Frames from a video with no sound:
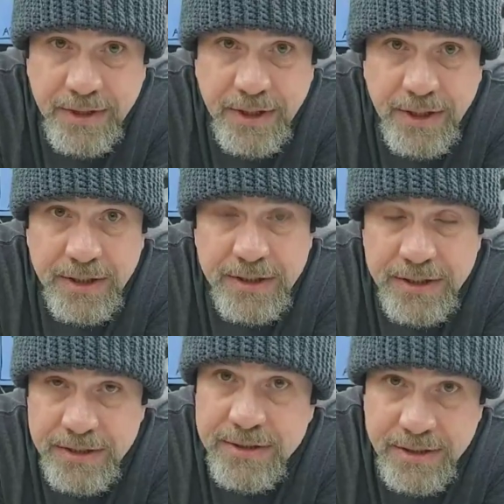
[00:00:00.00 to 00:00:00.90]
because
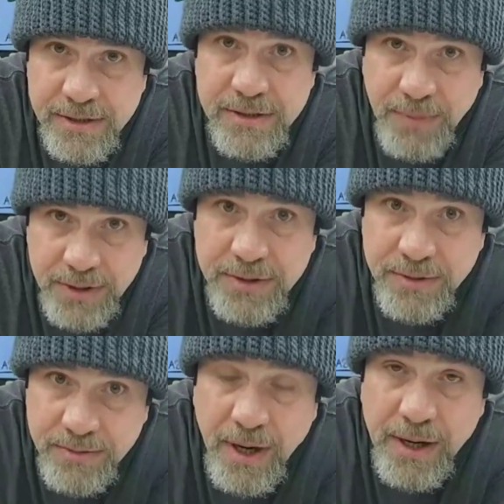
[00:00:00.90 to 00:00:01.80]
this is my dude
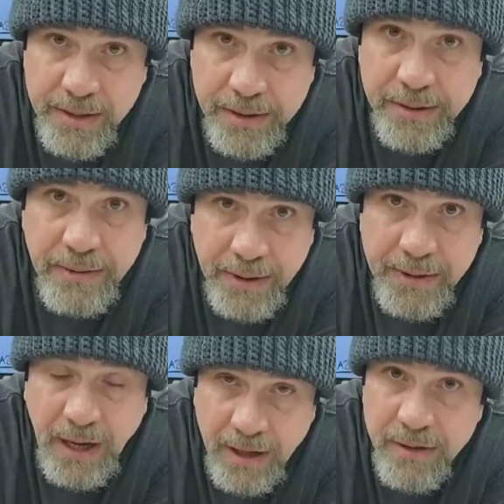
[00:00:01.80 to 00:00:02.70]
right here.
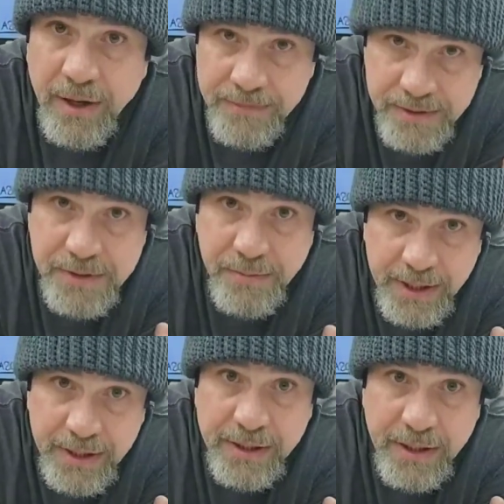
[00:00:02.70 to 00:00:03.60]
I love this
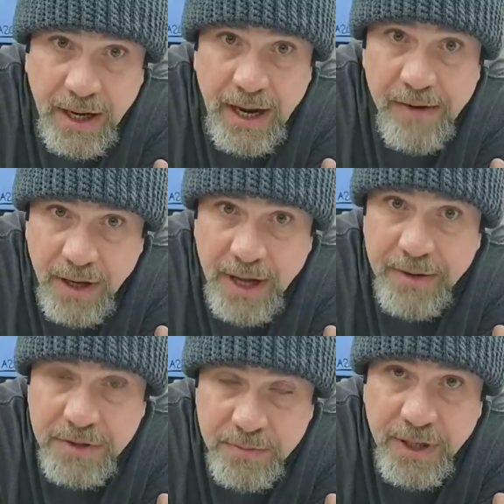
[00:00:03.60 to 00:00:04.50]
man. I have a lot of
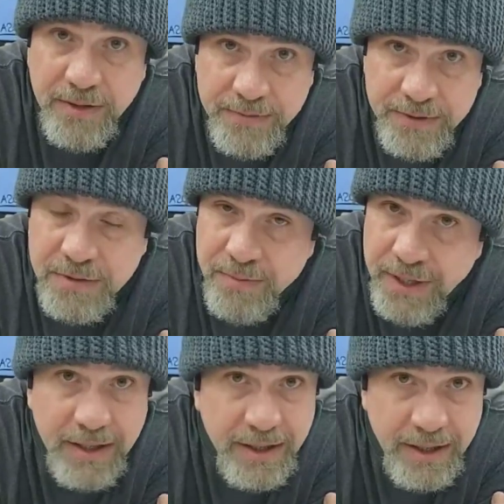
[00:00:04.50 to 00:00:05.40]
respect for this
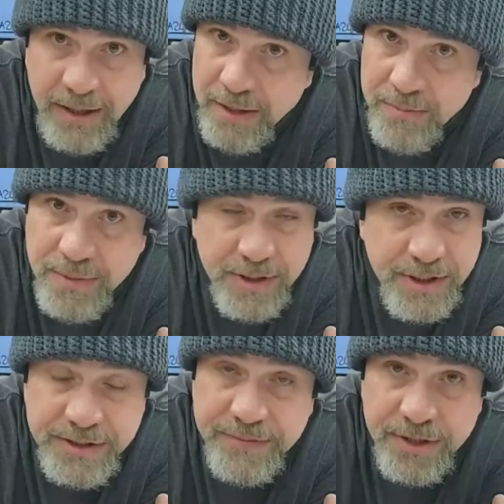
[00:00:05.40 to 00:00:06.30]
man, and it isn't
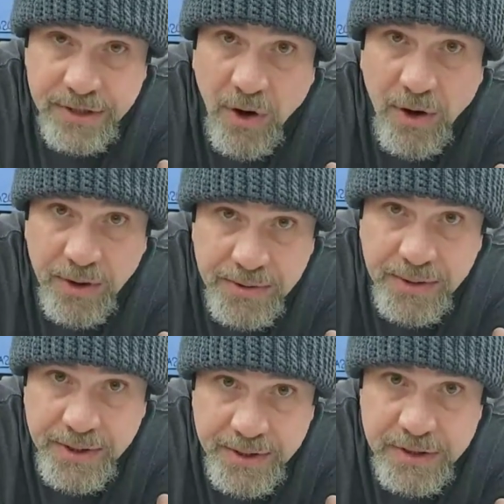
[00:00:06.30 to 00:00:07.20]
because of his art.
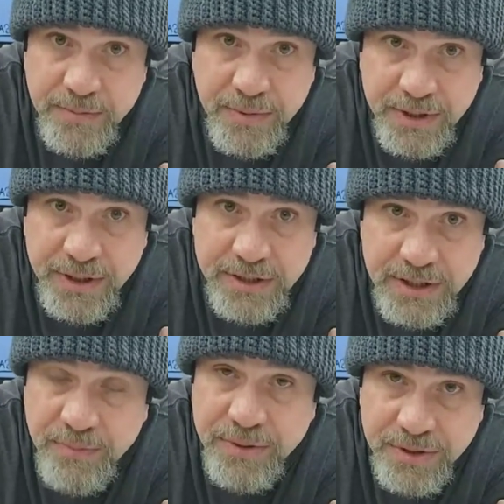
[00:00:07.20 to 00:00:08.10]
It's
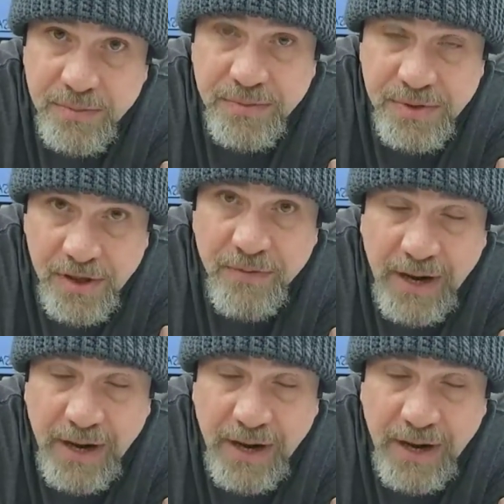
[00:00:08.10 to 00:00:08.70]
because he puts himself